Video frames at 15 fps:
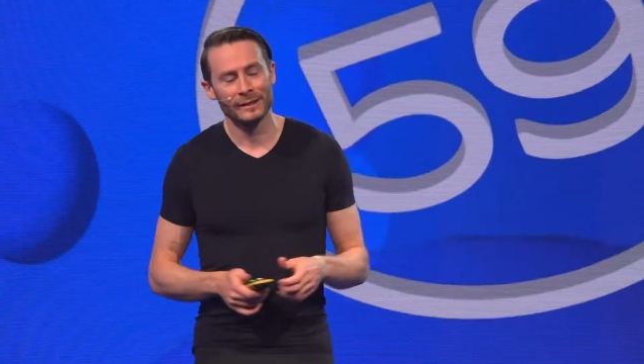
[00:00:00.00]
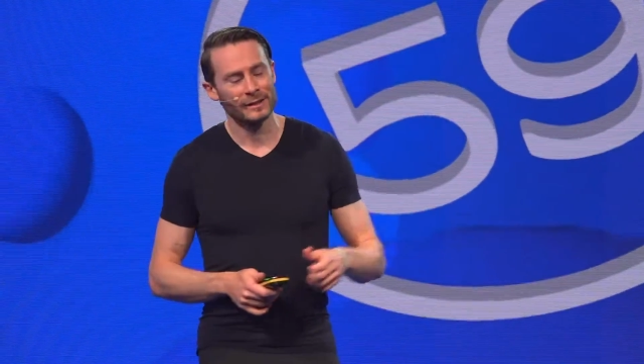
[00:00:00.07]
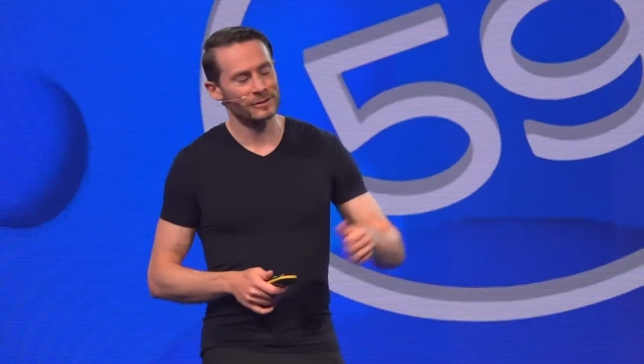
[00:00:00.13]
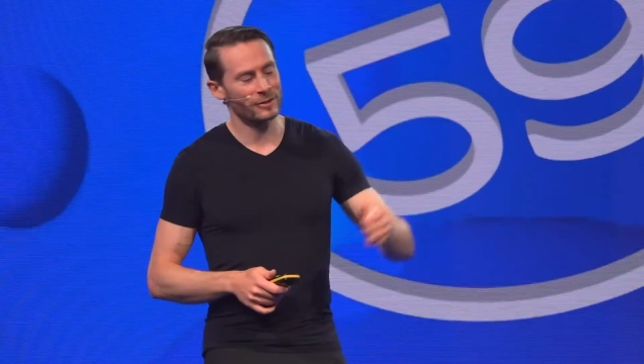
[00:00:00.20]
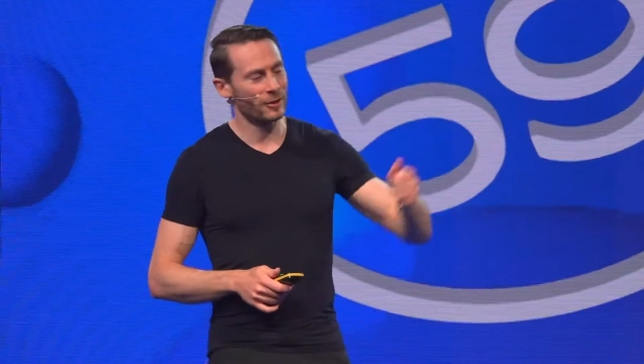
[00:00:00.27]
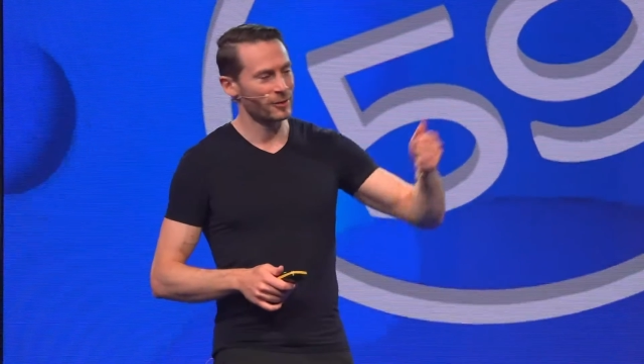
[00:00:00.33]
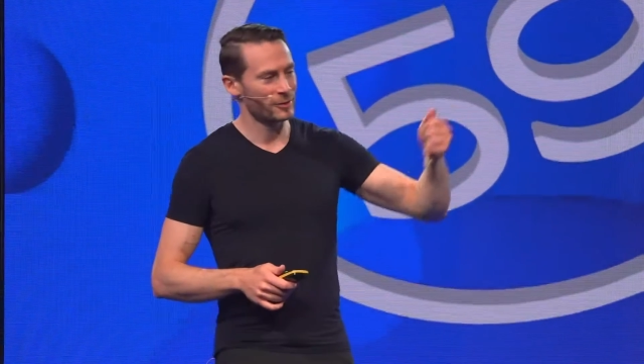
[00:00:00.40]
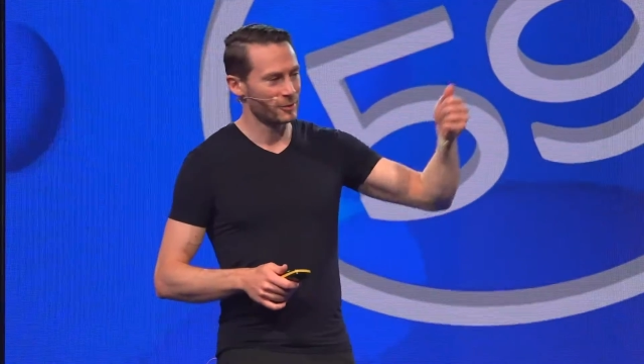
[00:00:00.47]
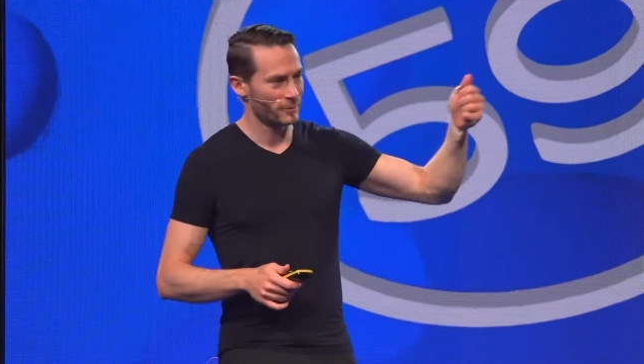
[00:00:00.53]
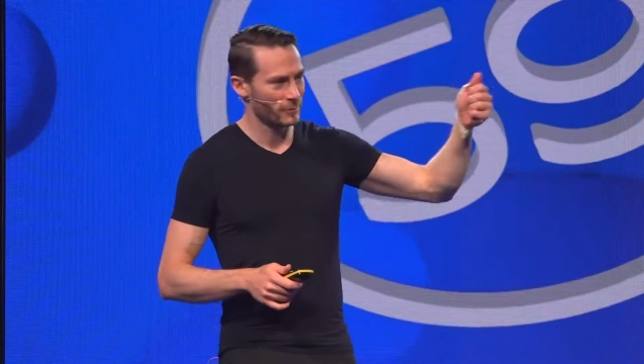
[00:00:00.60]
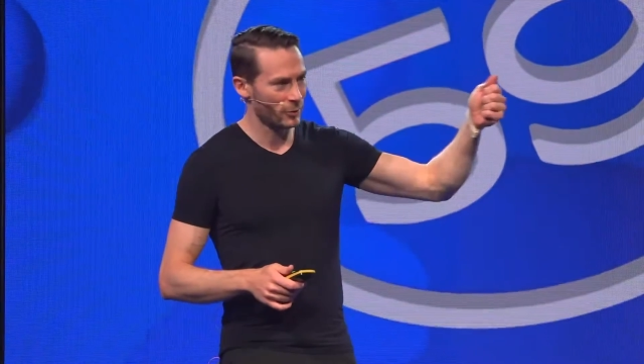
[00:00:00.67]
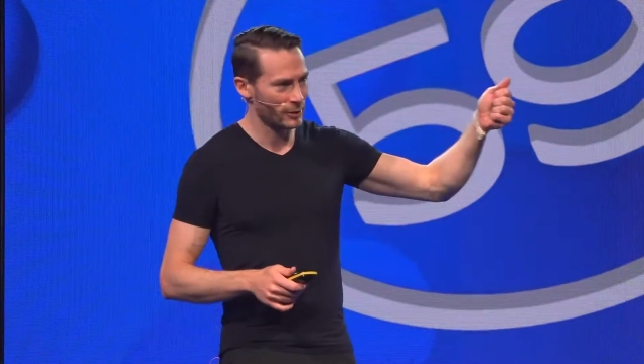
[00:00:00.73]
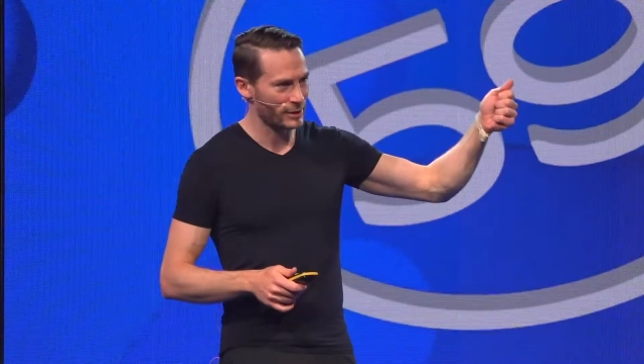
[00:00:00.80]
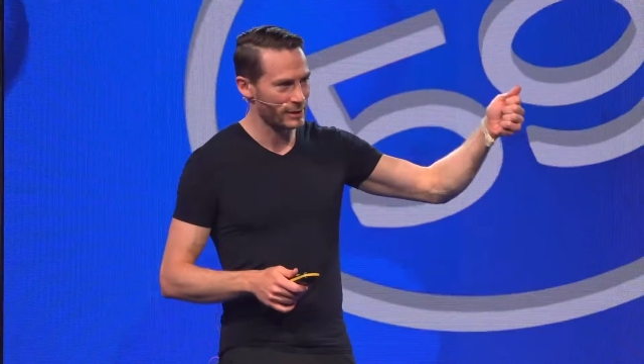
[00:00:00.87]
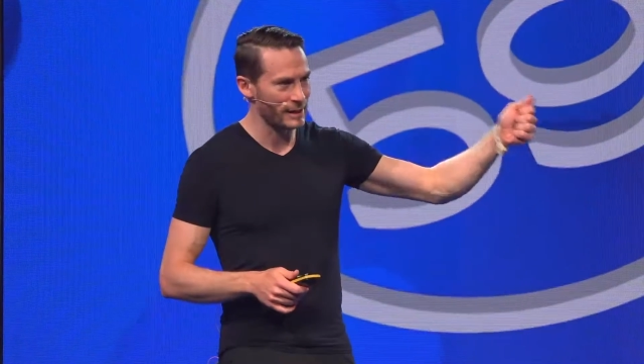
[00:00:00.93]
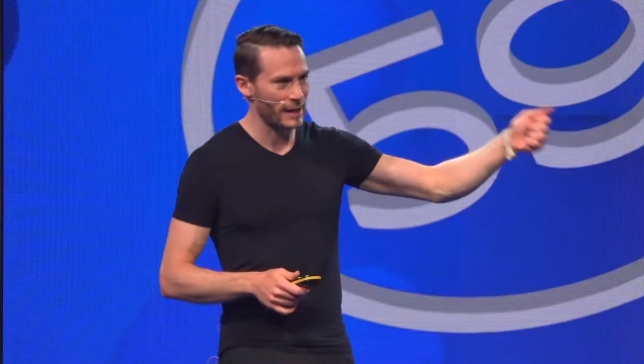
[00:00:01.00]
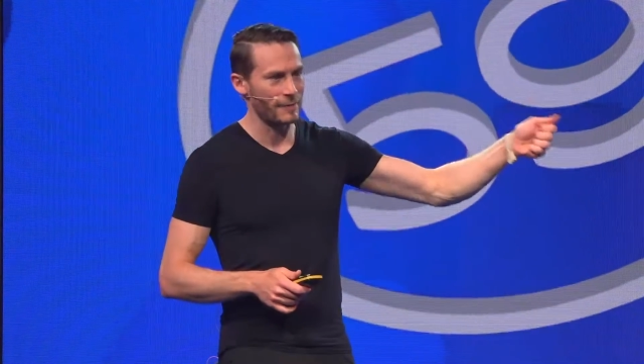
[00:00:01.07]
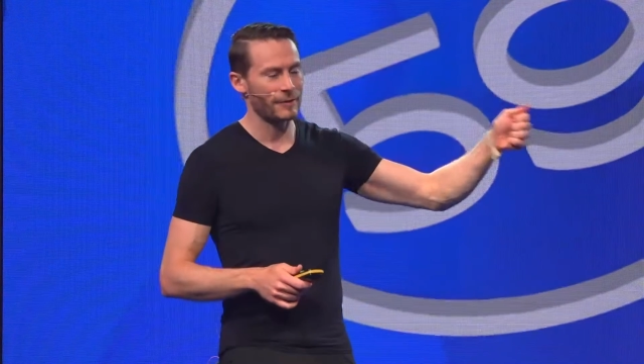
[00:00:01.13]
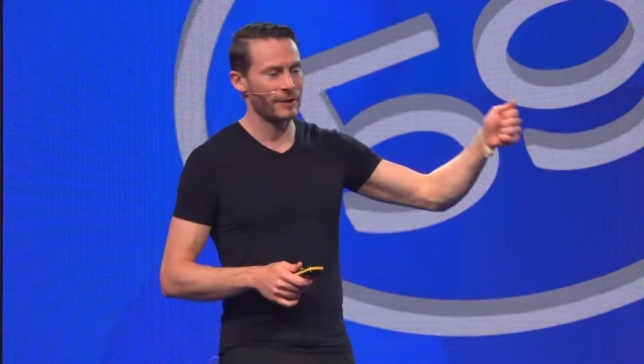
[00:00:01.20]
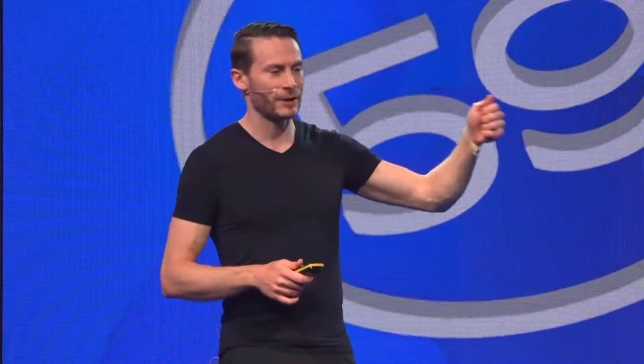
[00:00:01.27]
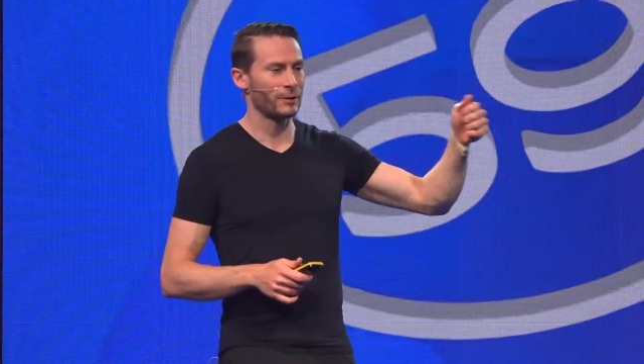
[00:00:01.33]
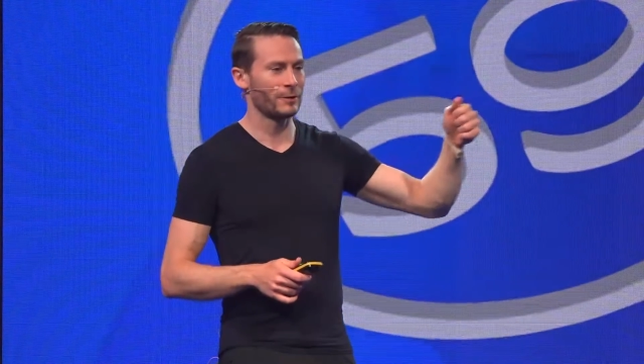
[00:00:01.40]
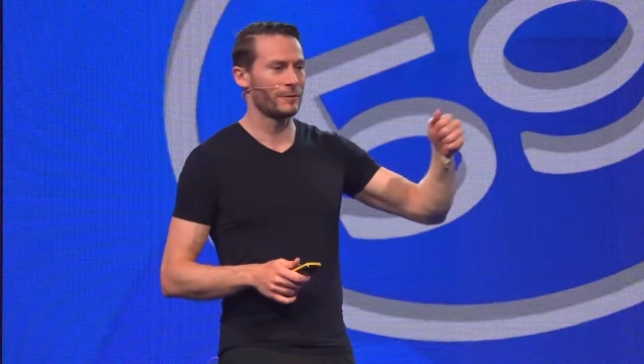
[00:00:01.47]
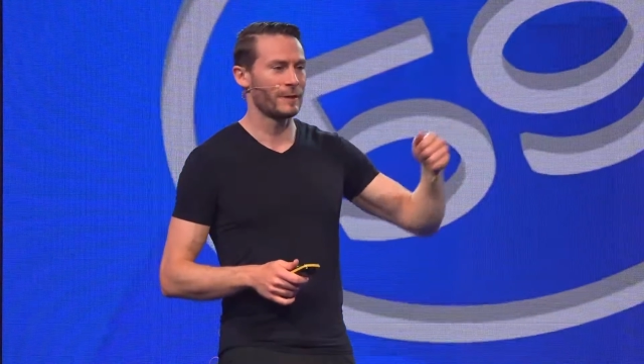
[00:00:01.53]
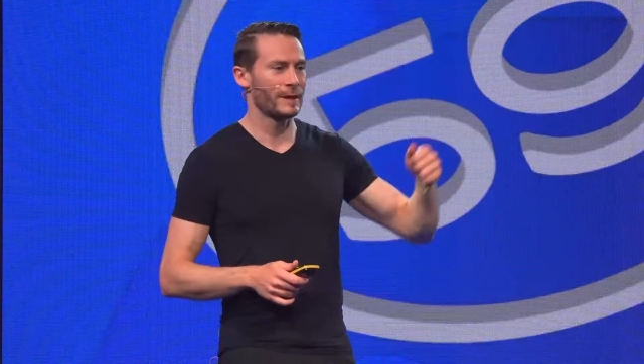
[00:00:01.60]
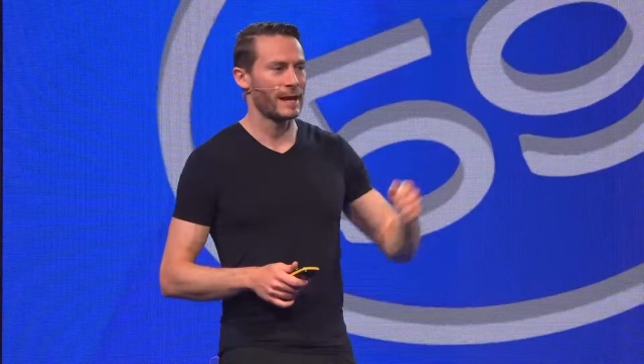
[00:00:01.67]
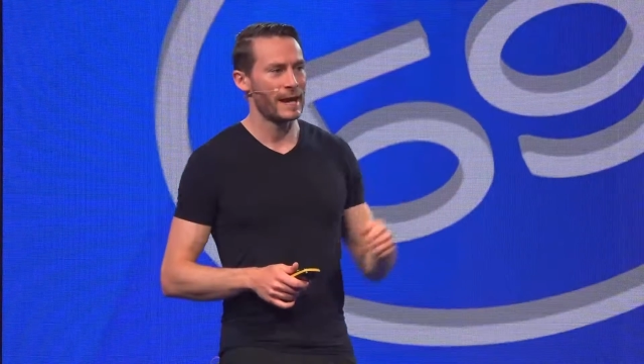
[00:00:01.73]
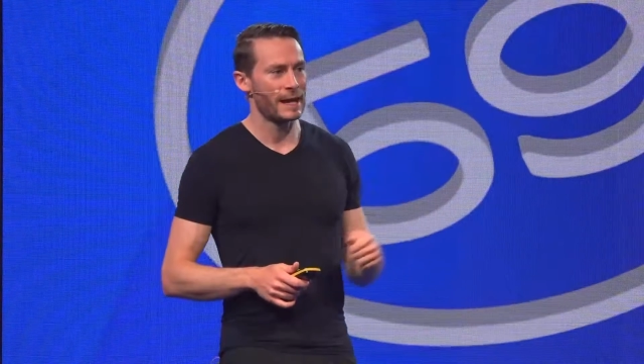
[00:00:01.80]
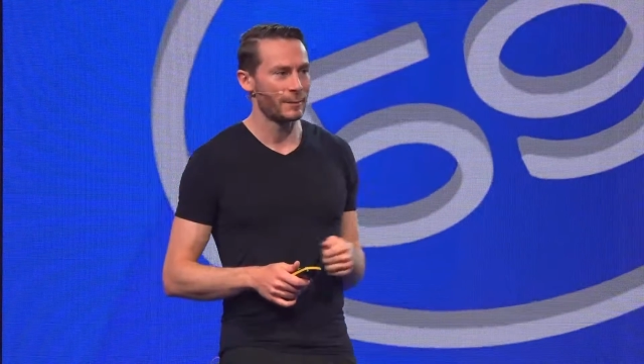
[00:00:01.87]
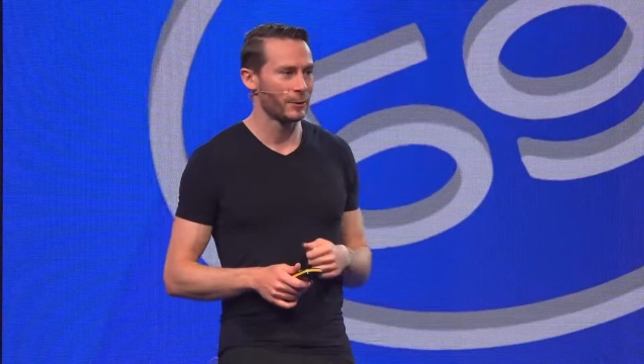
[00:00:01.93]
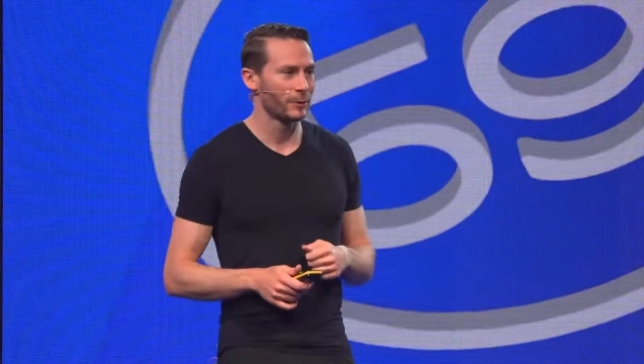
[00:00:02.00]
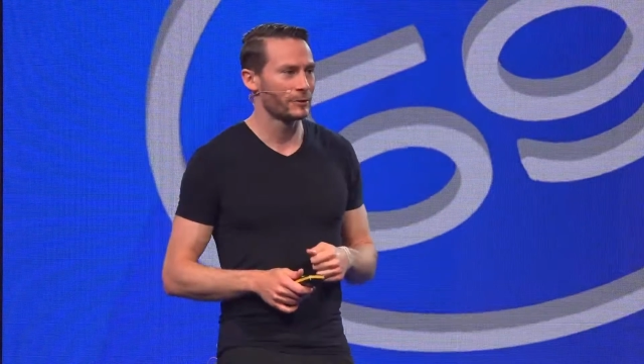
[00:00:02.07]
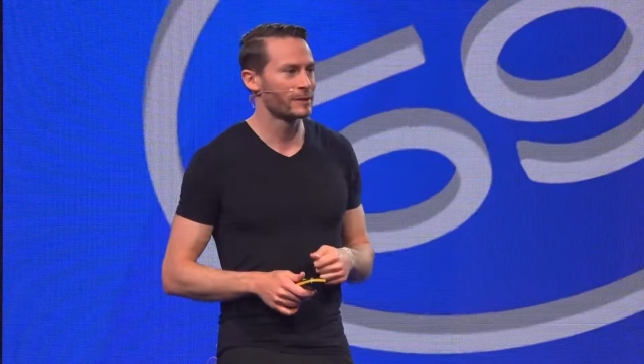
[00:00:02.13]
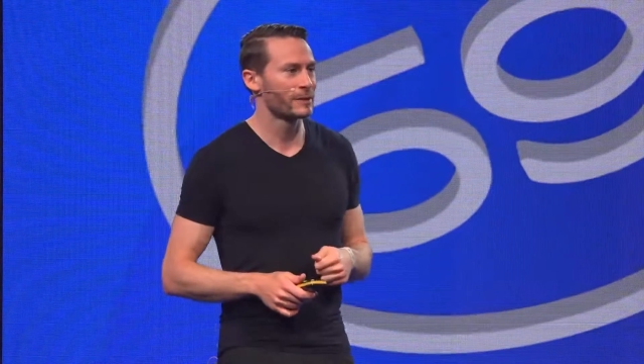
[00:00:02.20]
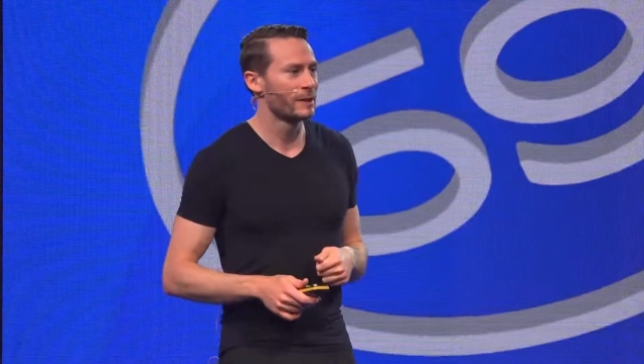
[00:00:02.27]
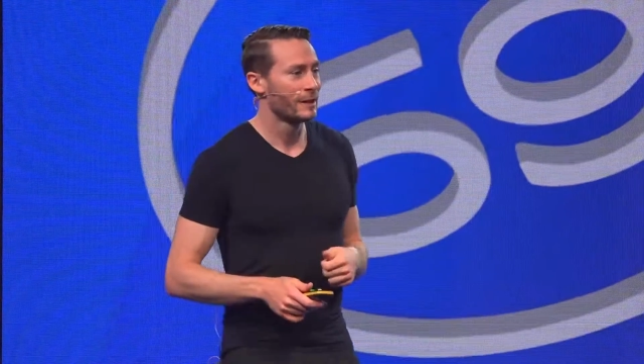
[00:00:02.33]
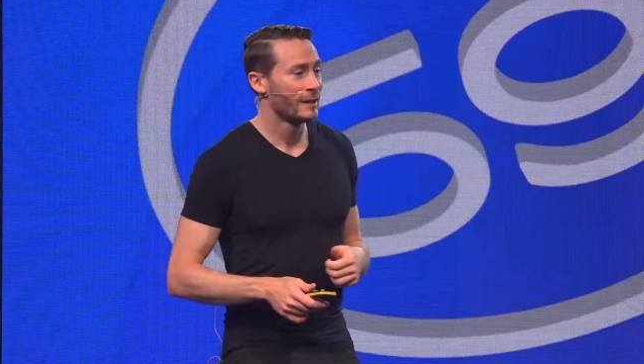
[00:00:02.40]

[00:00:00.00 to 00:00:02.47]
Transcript: It's also, of course, not very good for the animals,